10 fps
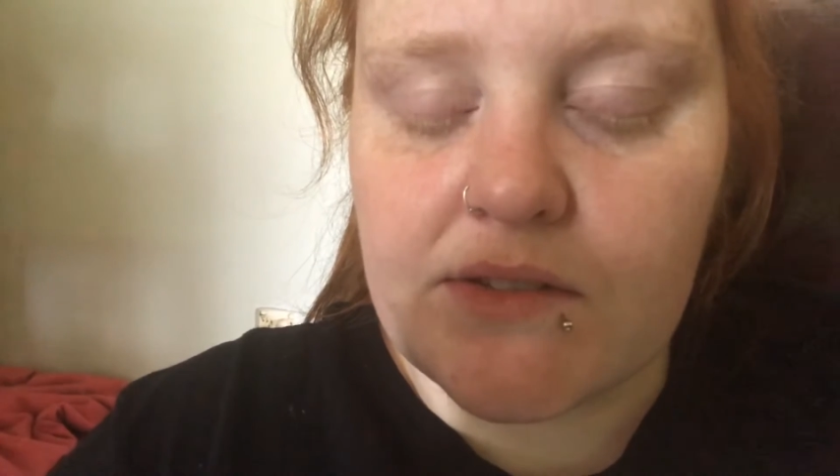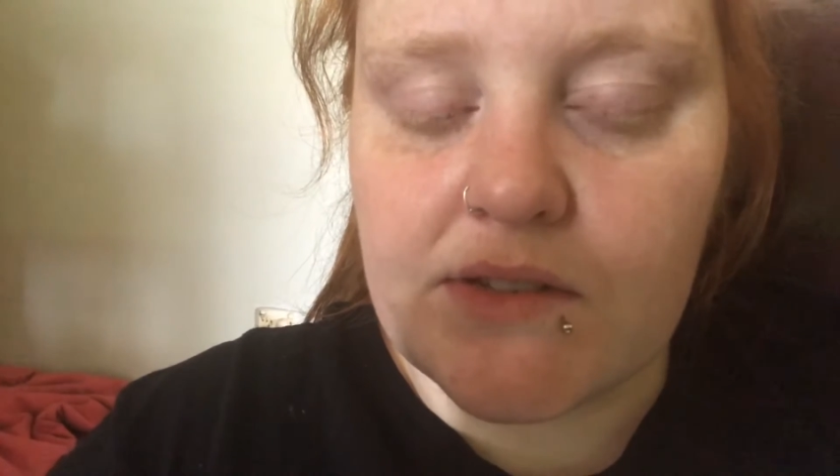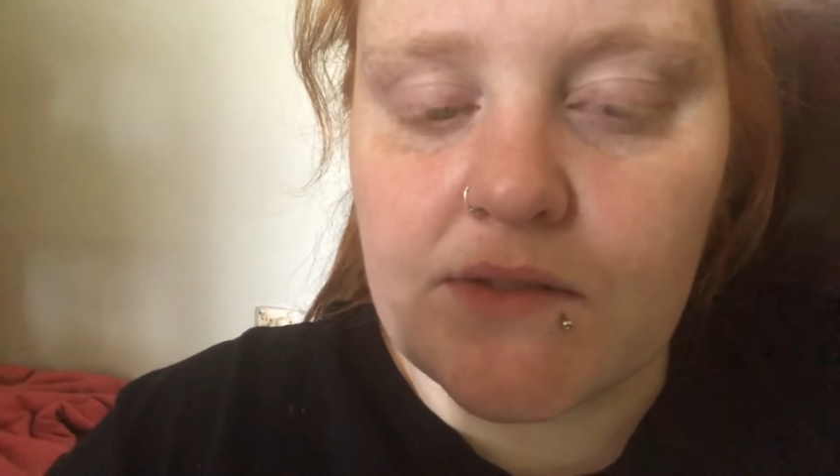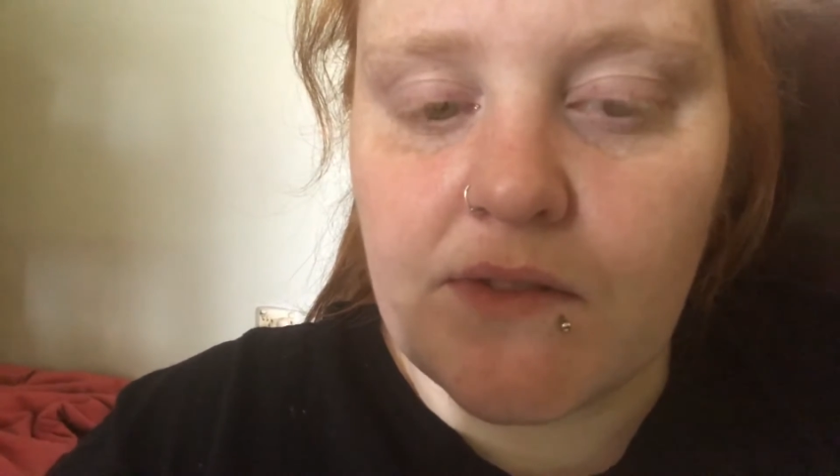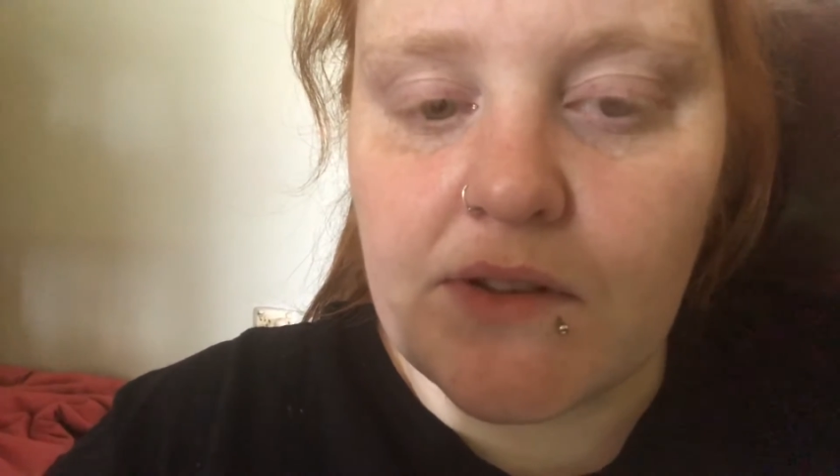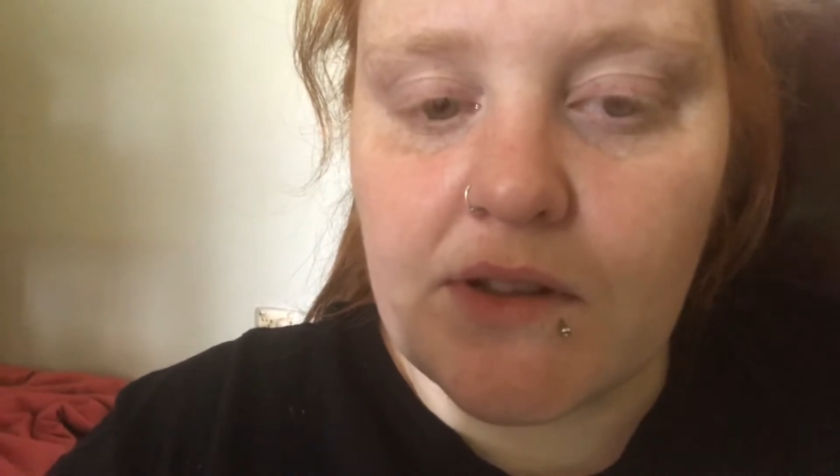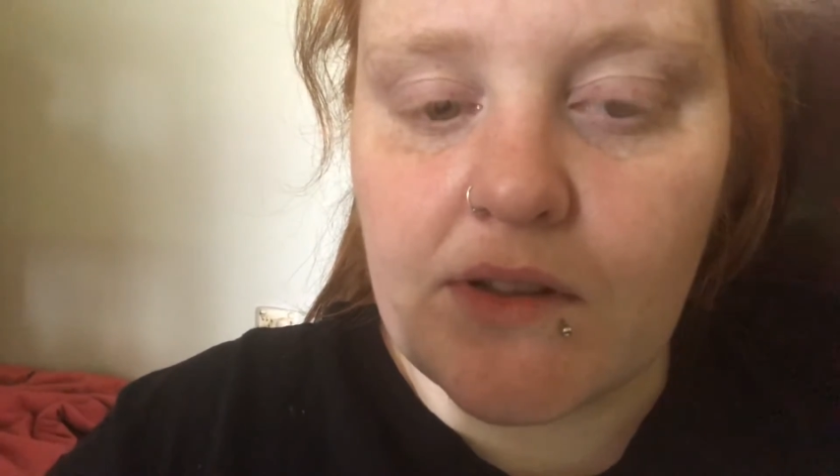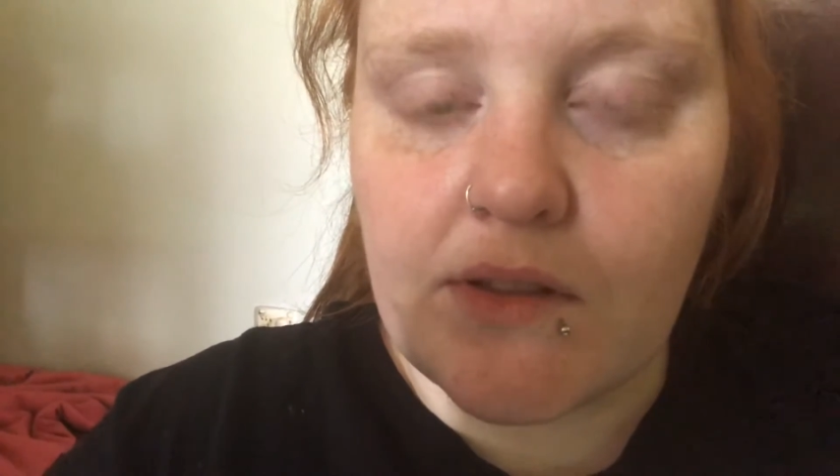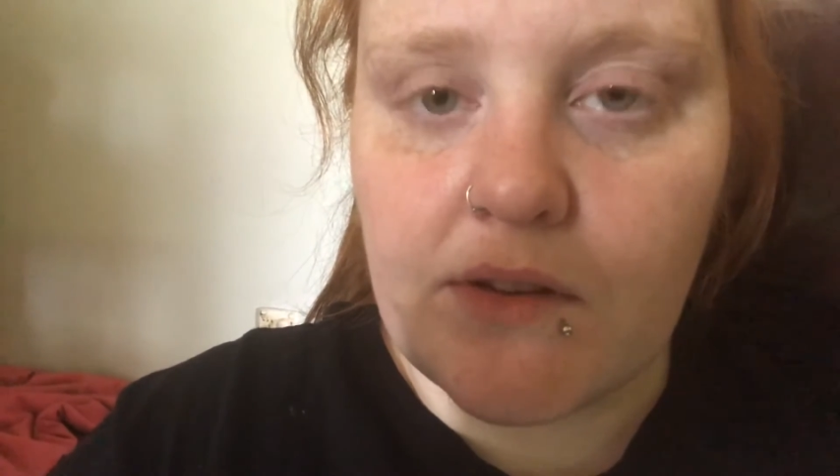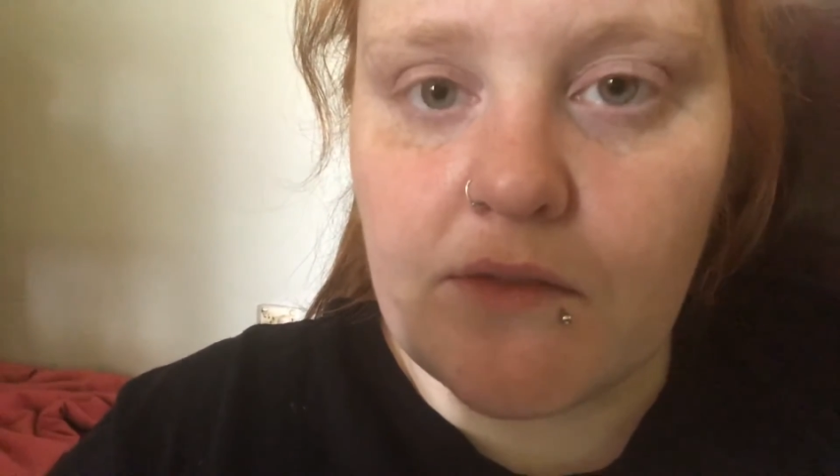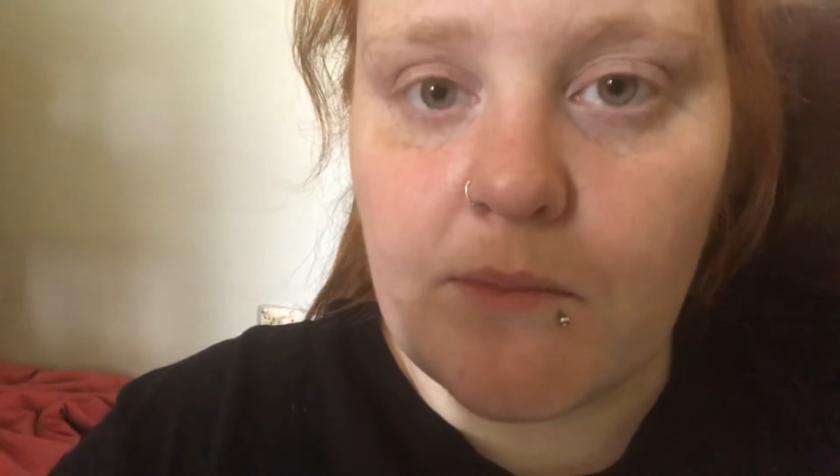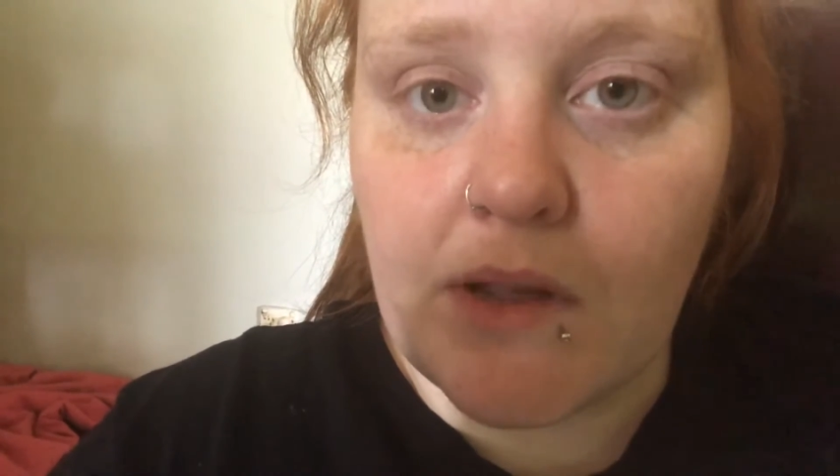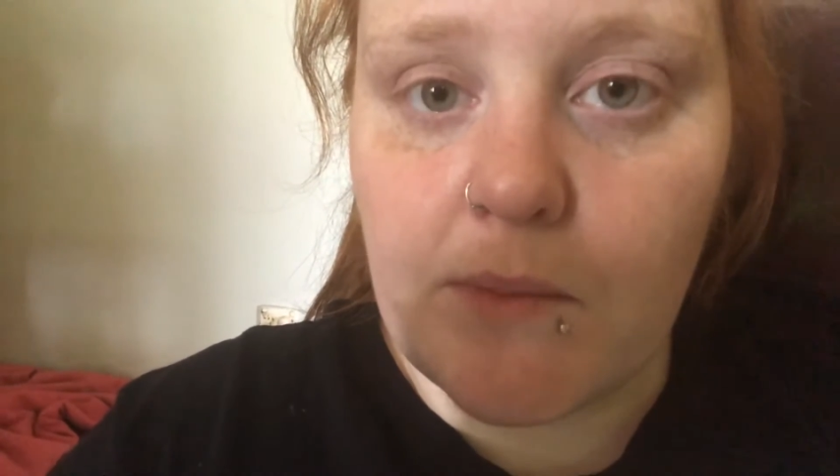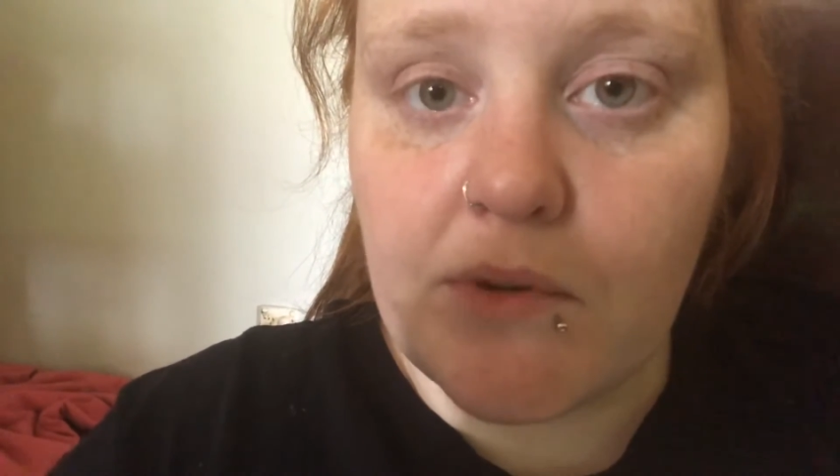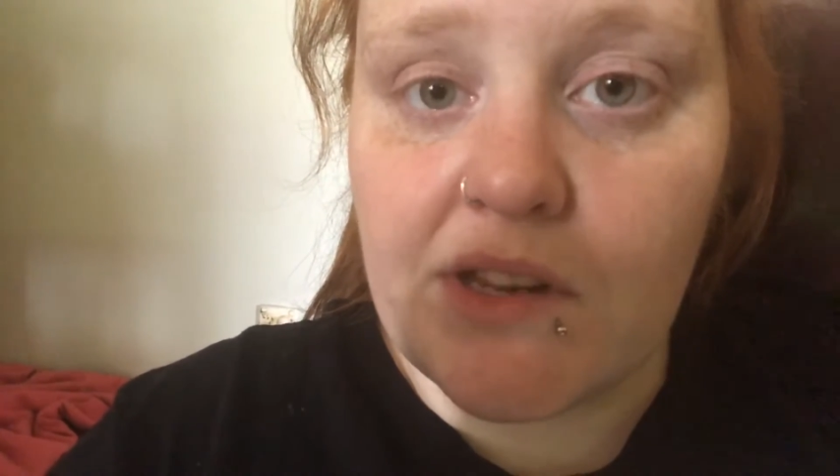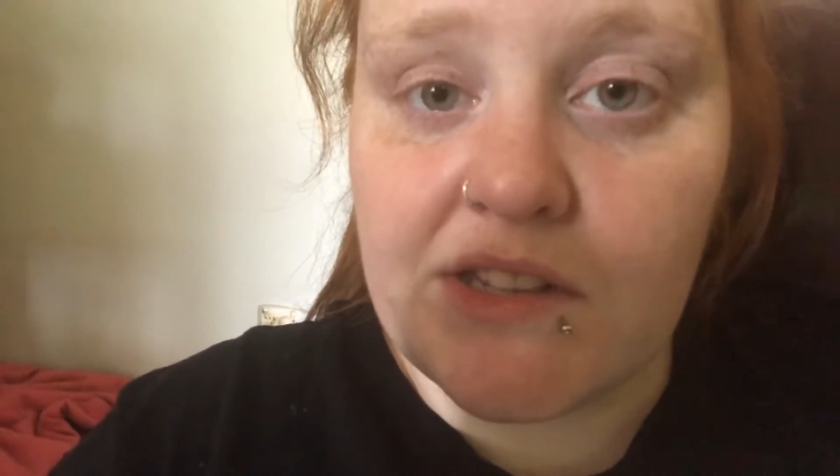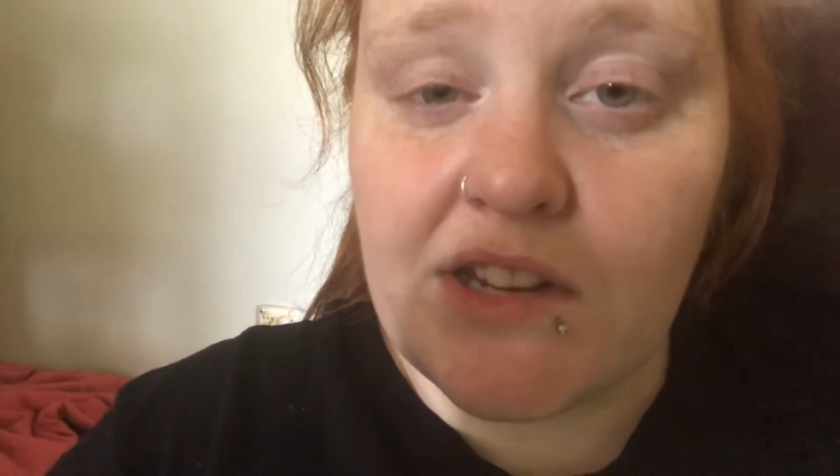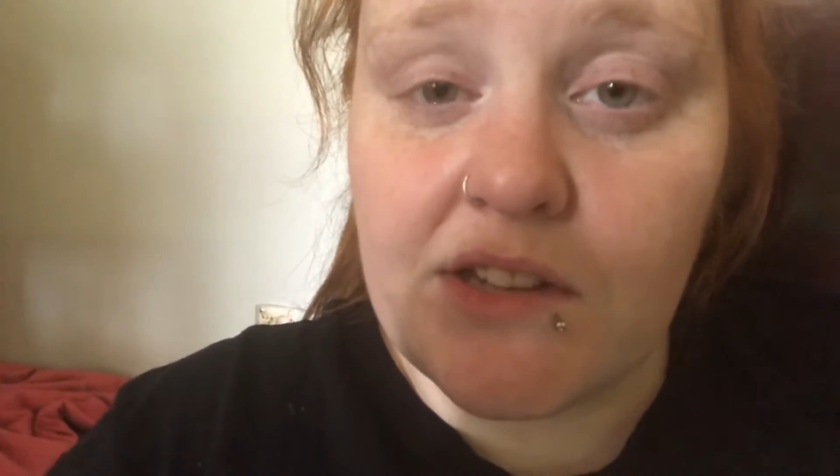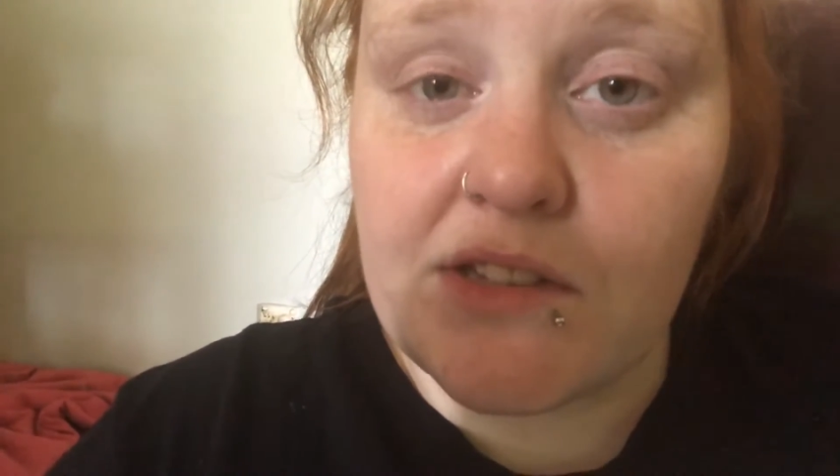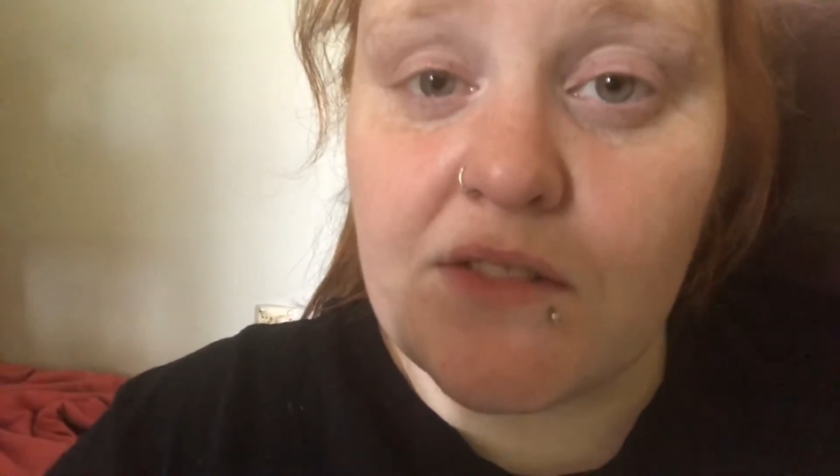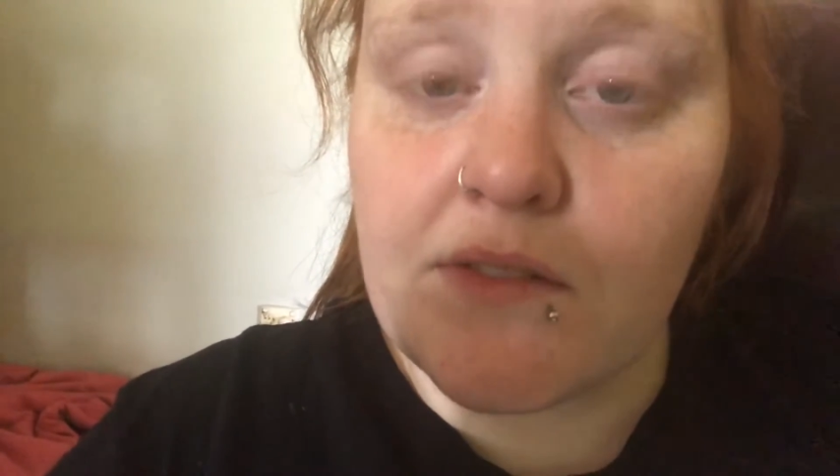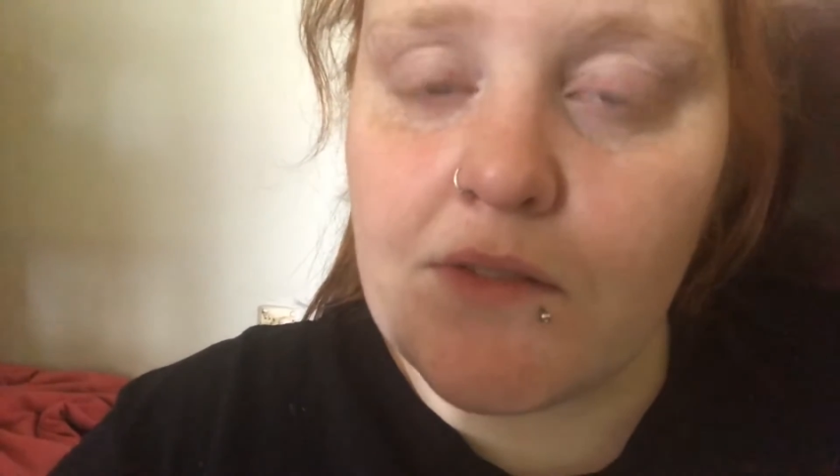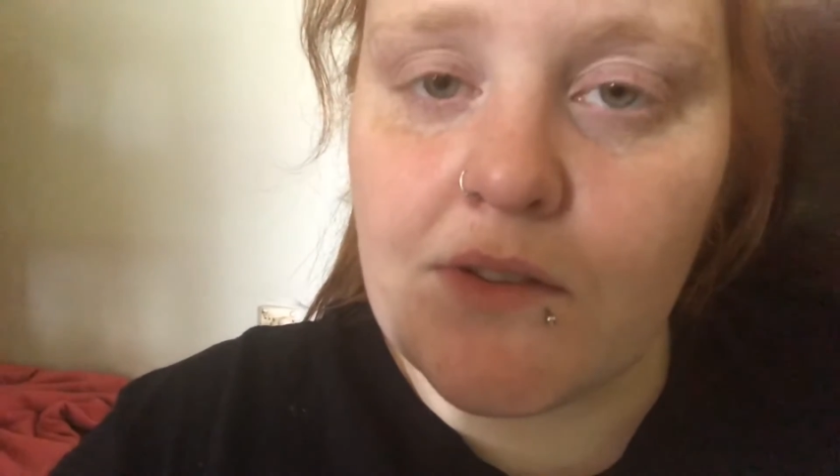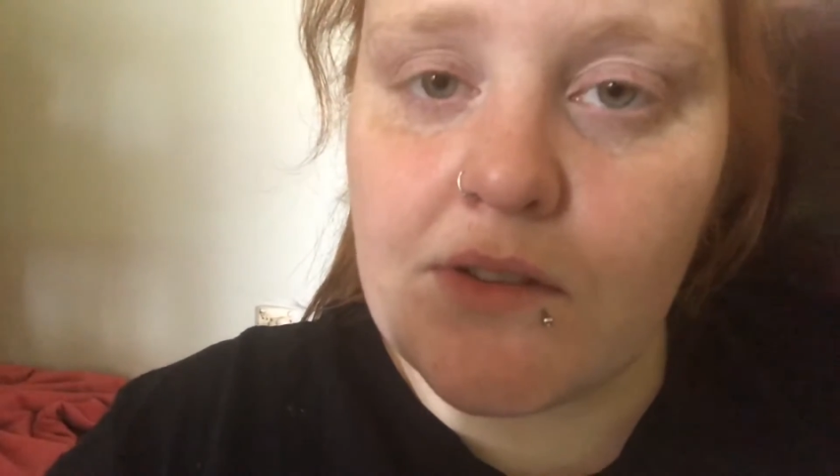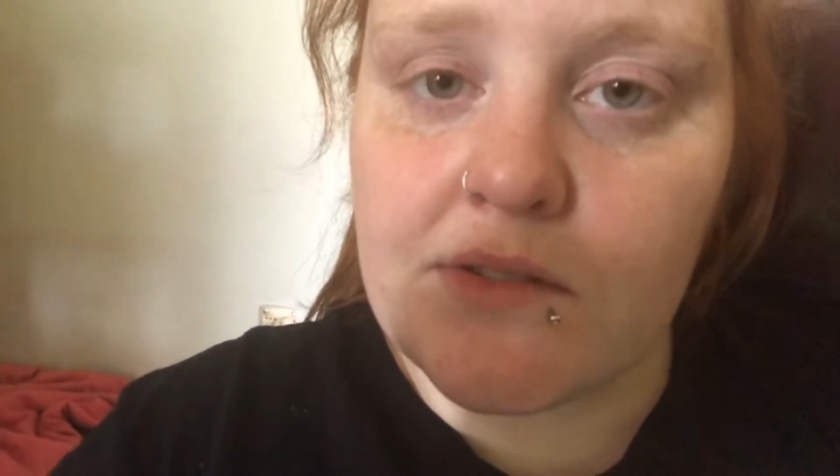just feeling a lot of my body changing for the first